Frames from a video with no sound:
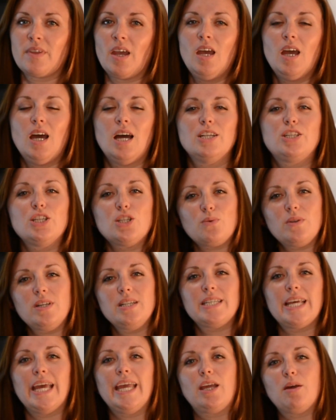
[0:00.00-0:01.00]
I just
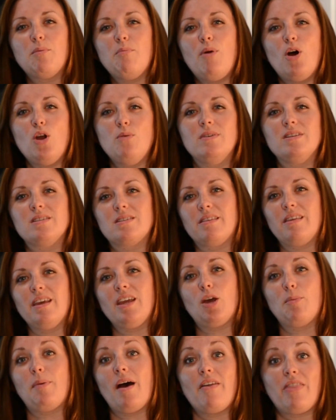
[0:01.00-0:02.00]
want to take a moment to
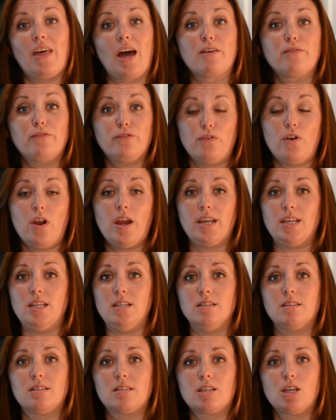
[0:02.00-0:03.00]
think about that
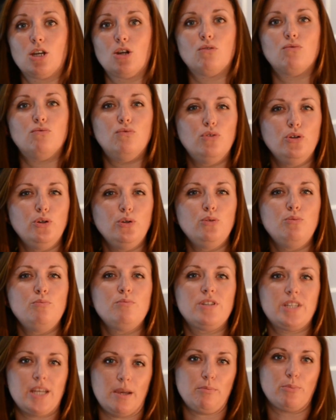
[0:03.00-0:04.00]
phrase,
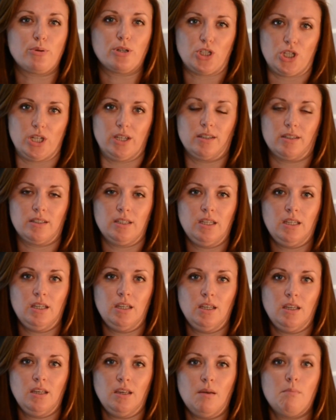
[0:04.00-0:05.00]
room temperature.
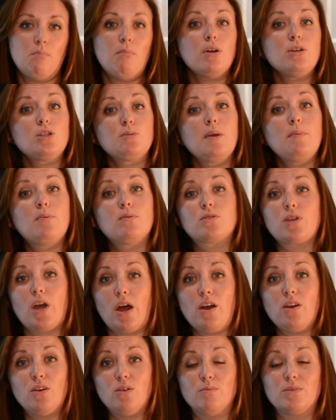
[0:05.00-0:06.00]
Most people's
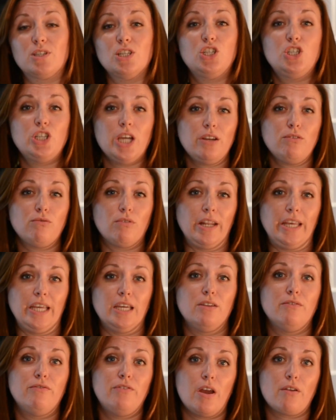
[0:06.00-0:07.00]
homes are generally
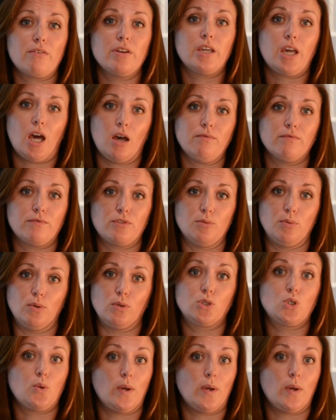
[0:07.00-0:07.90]
at a very comfortable